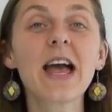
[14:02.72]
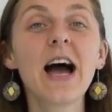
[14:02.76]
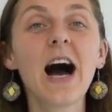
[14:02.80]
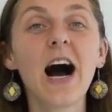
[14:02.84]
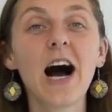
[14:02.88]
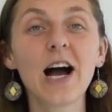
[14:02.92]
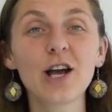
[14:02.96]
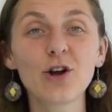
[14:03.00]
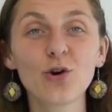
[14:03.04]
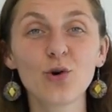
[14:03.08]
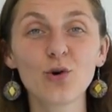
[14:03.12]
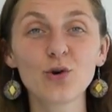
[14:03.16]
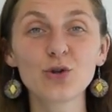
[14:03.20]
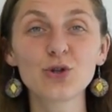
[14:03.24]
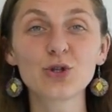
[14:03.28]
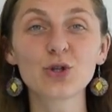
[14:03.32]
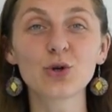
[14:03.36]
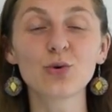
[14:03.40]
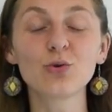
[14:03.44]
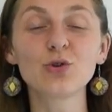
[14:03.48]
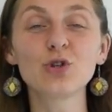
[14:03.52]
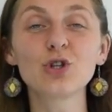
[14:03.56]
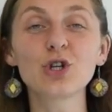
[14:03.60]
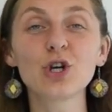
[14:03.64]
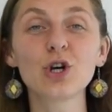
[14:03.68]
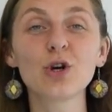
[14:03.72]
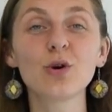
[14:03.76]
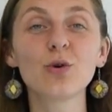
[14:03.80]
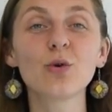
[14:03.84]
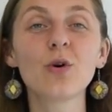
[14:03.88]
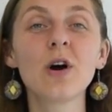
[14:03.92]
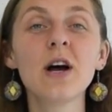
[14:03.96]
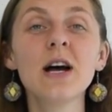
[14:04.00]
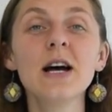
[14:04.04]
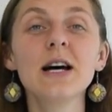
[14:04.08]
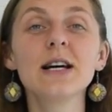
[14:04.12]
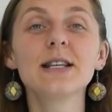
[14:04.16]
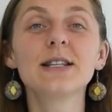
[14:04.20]
I also
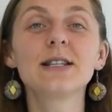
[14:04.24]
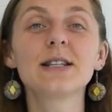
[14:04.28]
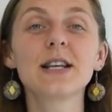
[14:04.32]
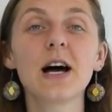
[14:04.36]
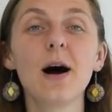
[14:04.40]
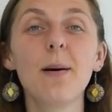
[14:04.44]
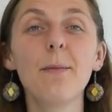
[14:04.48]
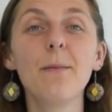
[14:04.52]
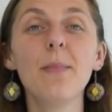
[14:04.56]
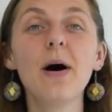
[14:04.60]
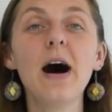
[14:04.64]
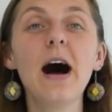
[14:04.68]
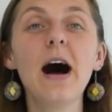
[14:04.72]
do some